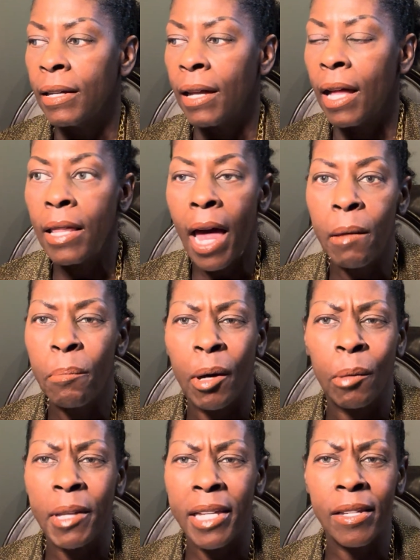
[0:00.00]
A light
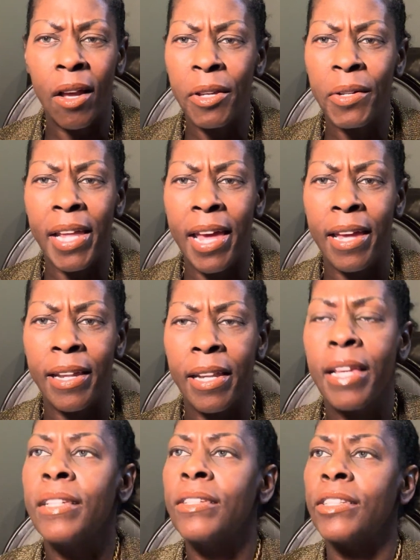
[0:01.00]
bulb, that's all you need.
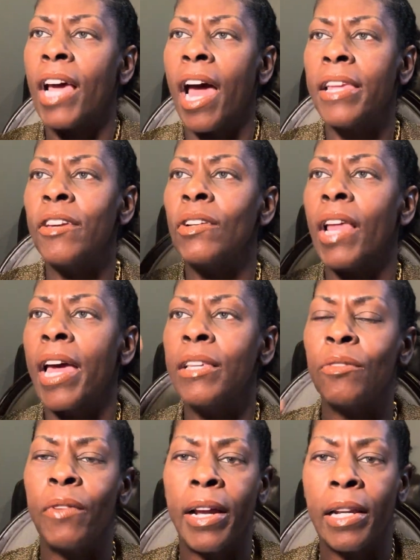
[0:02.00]
shine your light
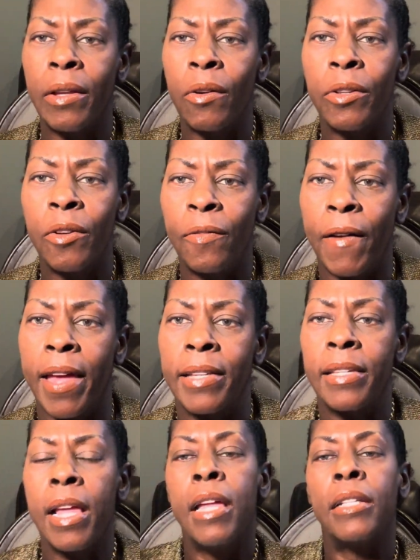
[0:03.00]
directly on your
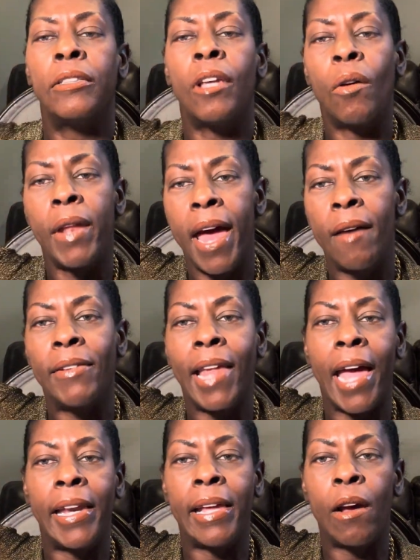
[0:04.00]
face. Don't have
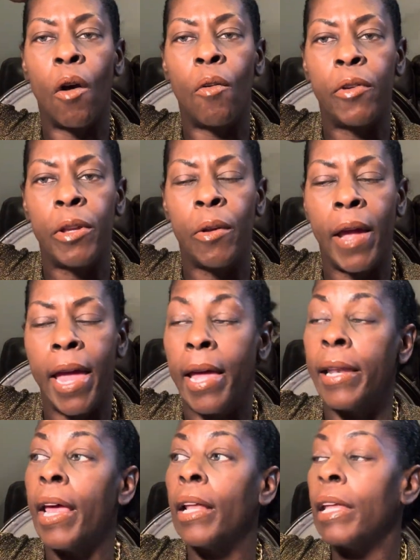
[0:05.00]
lighting over your
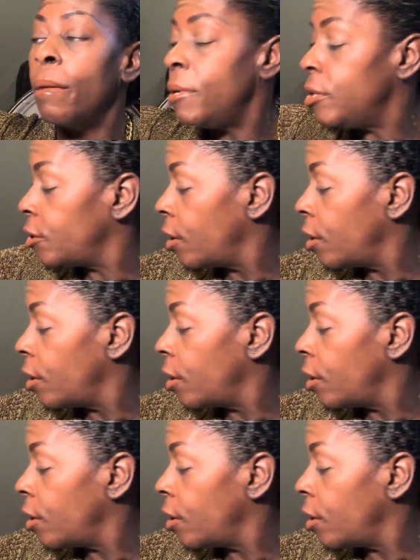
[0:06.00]
head. And let me show